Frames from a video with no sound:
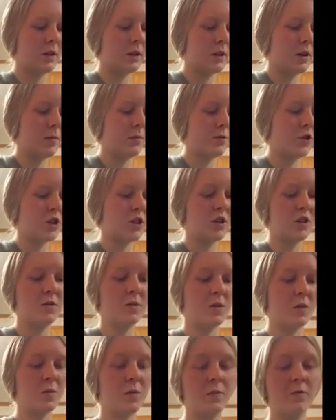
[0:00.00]
I'm
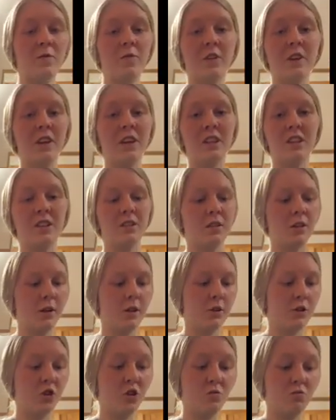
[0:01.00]
just filling this
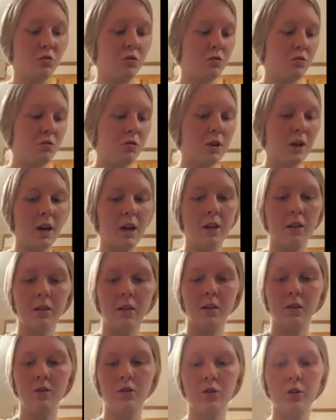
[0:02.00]
large spoon and
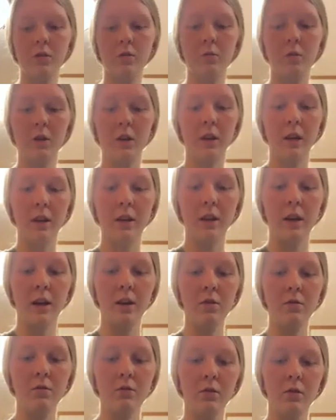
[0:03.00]
then just putting it
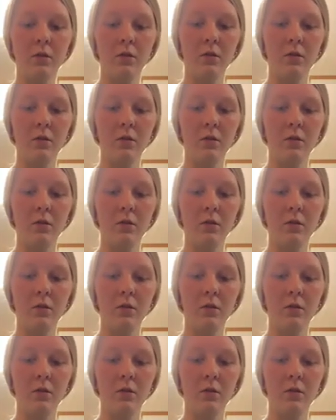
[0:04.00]
down.